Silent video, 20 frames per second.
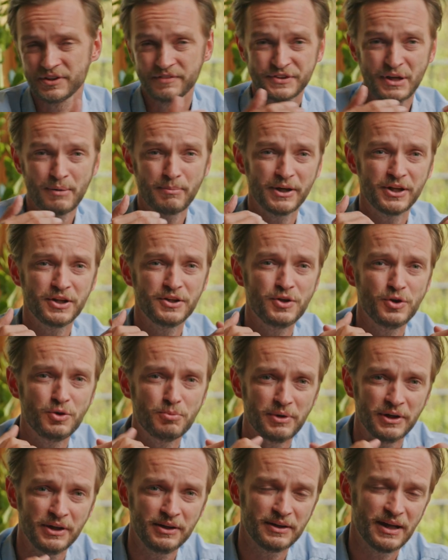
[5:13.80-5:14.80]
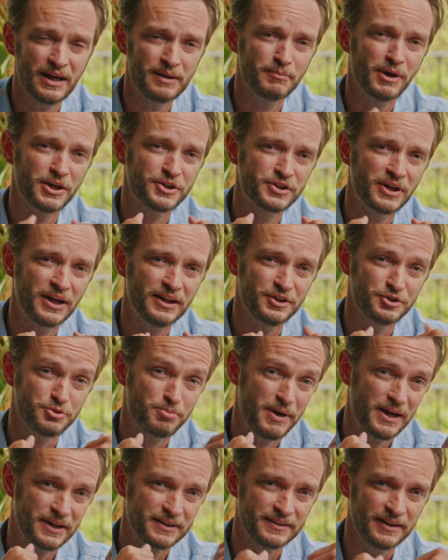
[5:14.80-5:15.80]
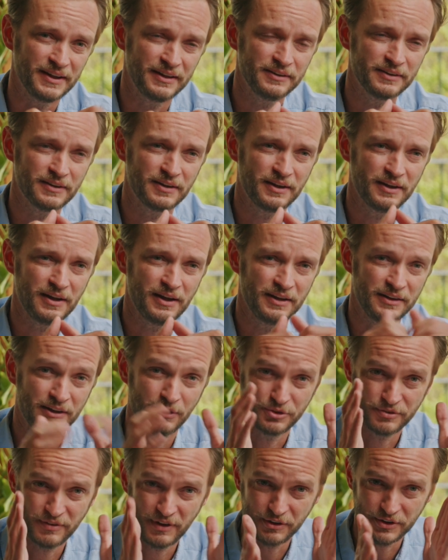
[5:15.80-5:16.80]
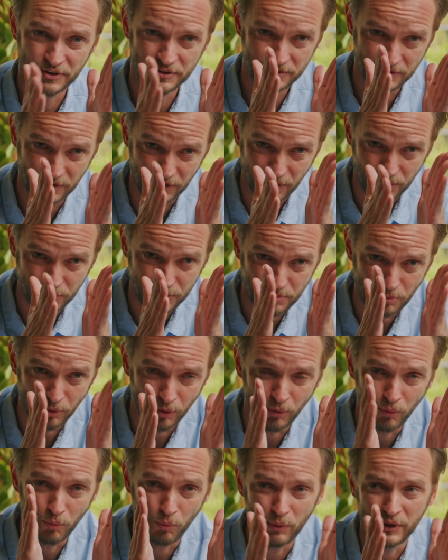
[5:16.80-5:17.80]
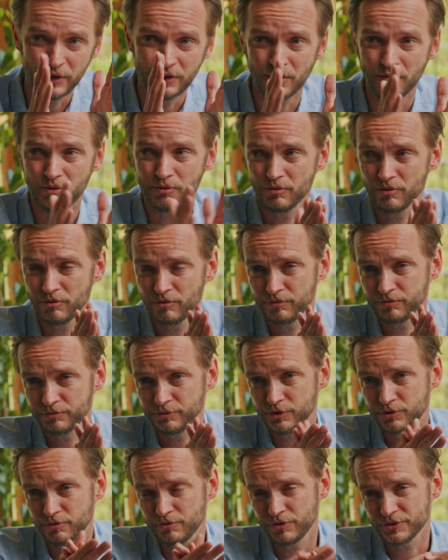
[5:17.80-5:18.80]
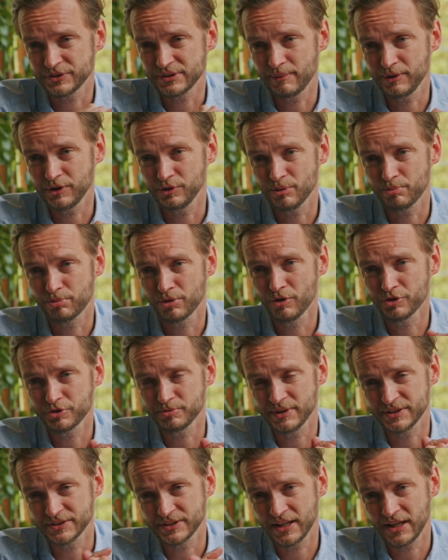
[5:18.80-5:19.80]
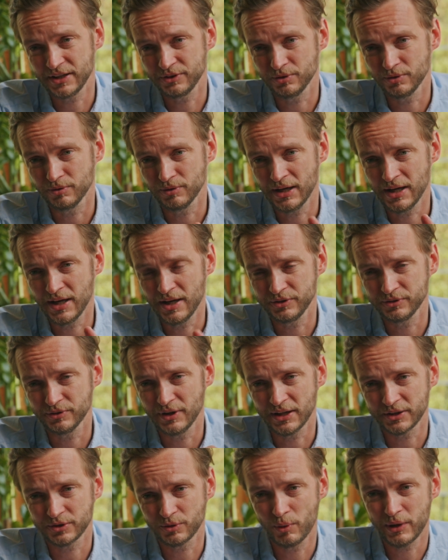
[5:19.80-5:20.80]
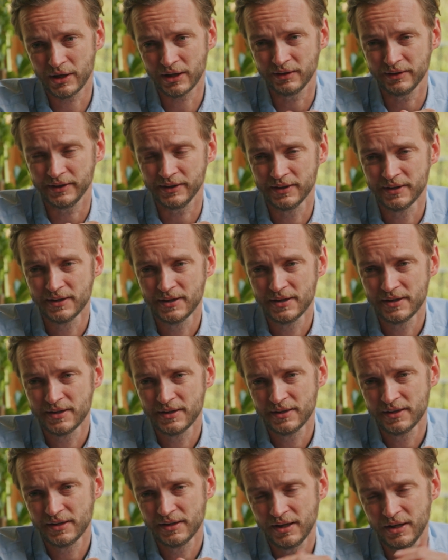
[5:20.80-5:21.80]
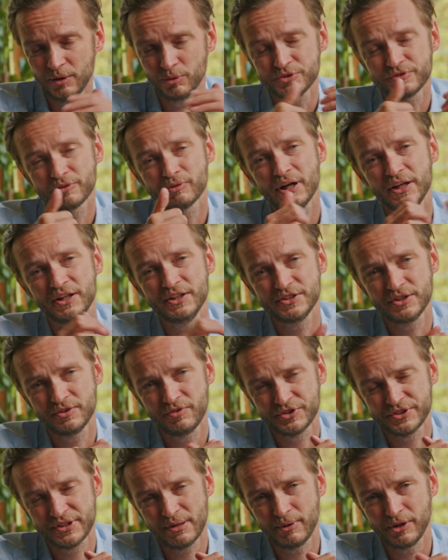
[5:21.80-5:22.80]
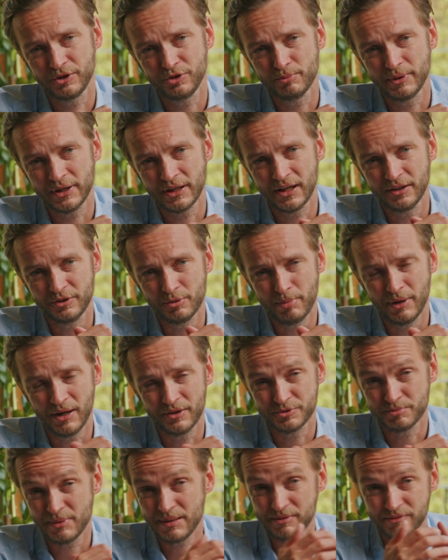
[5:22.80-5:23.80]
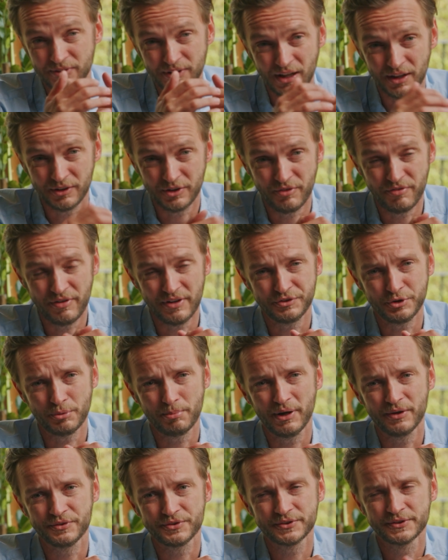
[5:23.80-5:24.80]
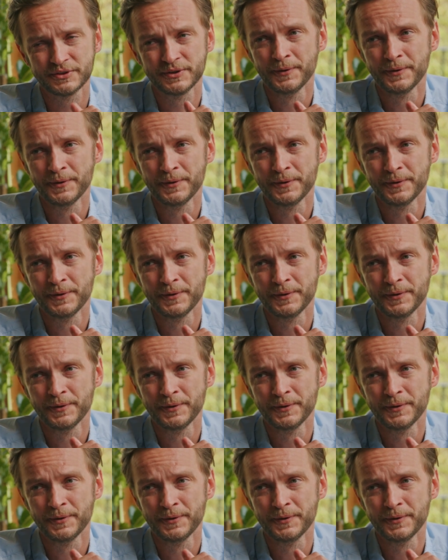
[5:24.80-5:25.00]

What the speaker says: if somebody knew me and my challenge back then, and there was very, small window for somebody to approach me, as I had to act quickly. It was quite easy for somebody to make £100, maybe even £150.